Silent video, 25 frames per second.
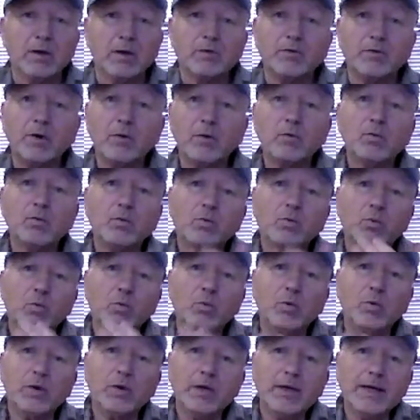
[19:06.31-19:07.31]
So
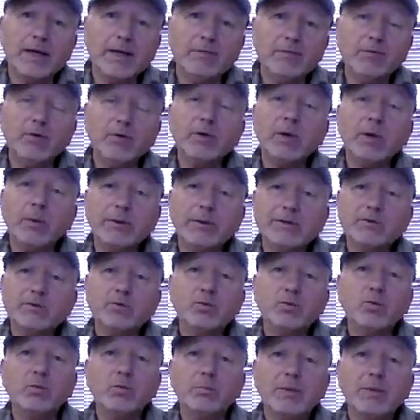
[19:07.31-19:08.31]
if you go
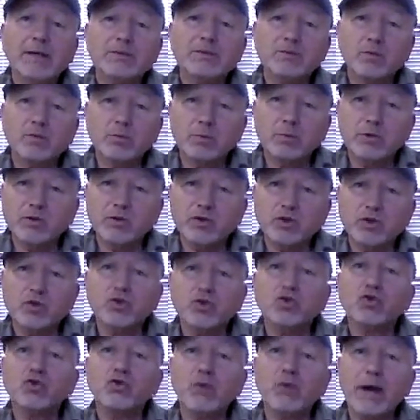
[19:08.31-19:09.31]
into all metal and you
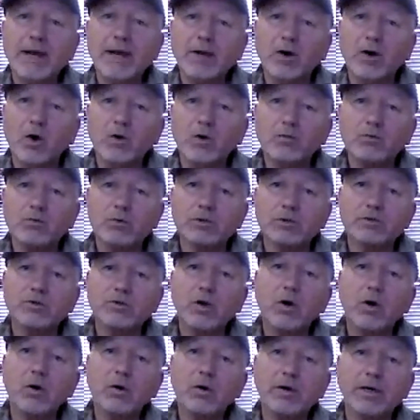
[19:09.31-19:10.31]
track over a
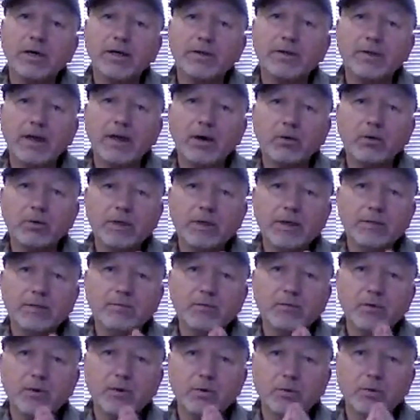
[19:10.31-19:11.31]
target, that will
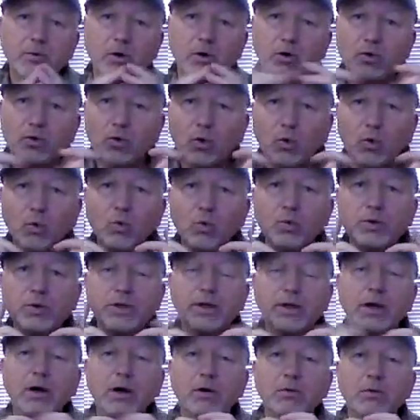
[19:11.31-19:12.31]
give you an
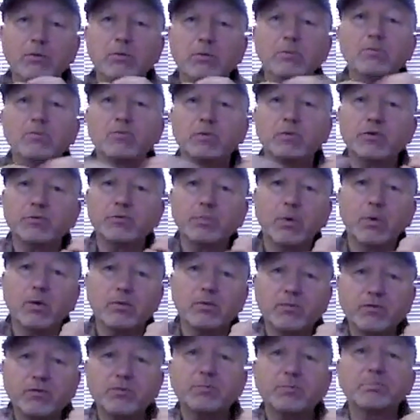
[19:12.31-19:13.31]
audio
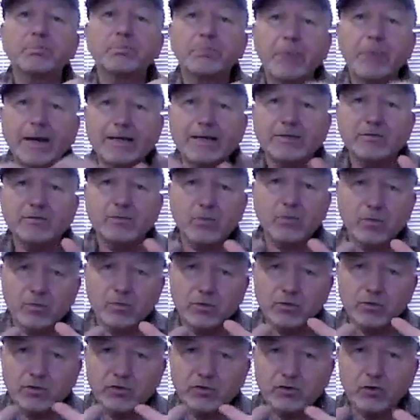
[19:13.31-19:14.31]
response based
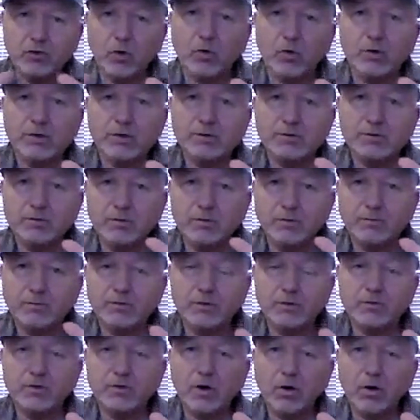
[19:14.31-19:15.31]
on the size of
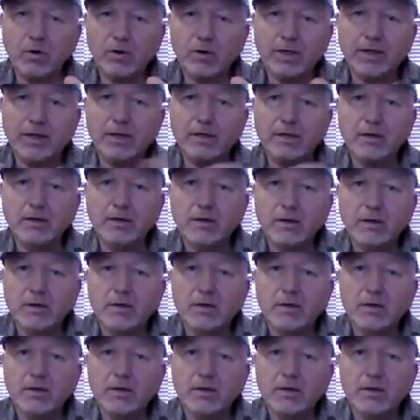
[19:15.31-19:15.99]
the target.